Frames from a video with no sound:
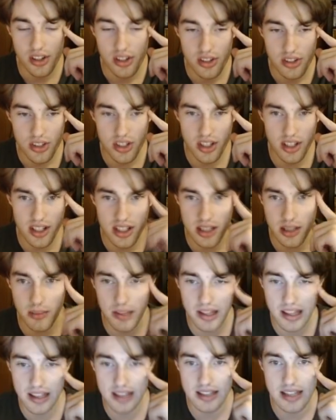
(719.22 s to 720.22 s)
certainly
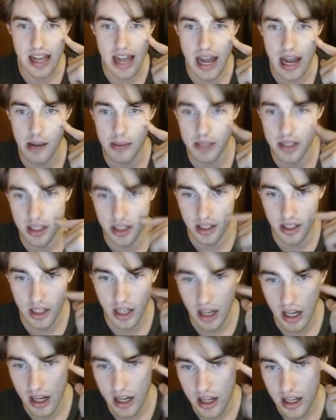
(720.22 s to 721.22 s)
somewhere that's
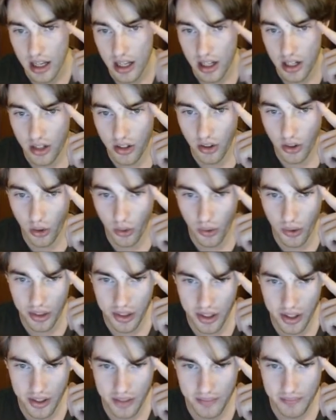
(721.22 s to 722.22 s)
habited.
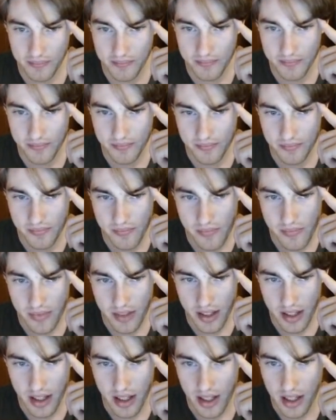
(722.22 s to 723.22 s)
Northern.
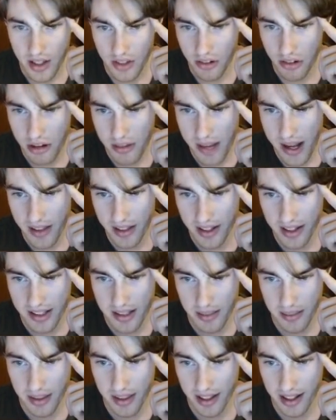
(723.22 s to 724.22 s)
What about like
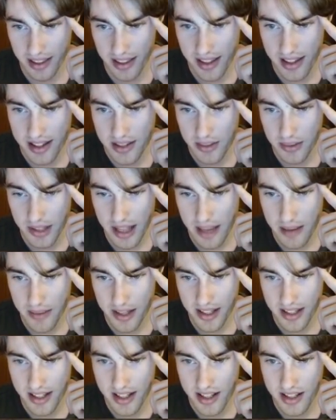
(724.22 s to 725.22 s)
something like this? Would that
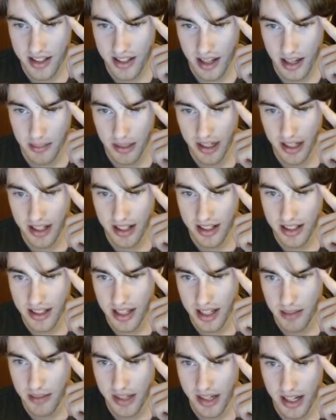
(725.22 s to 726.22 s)
make sense? I mean, it
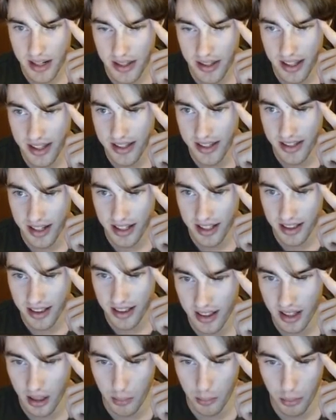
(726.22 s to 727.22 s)
seems like there's like
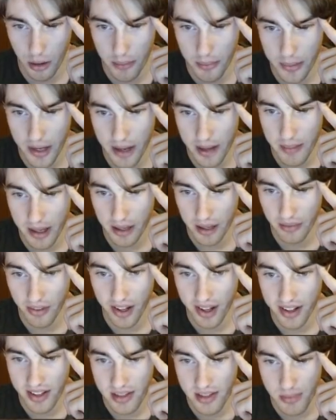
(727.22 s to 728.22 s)
an appropriate amount of
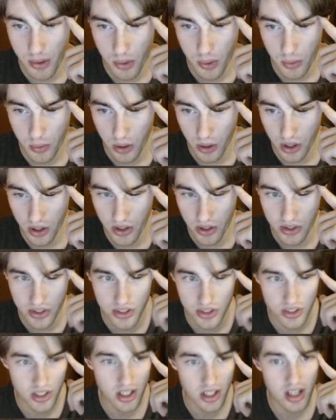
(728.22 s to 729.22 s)
like small
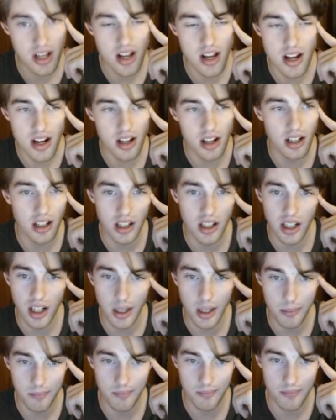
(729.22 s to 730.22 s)
roads,
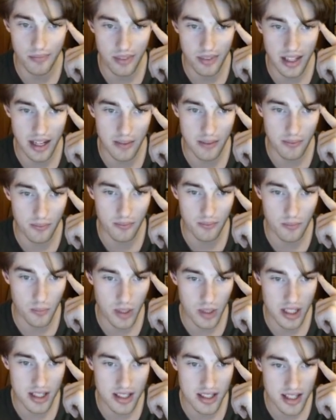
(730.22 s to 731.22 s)
and
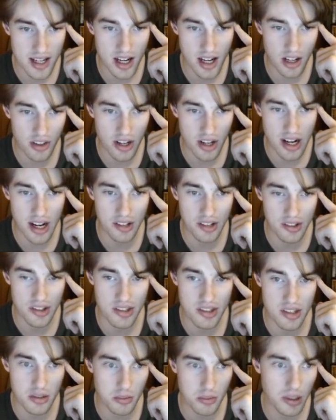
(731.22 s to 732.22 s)
we'd see other
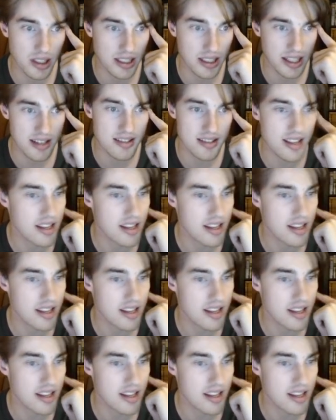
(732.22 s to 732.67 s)
islands as well. I guess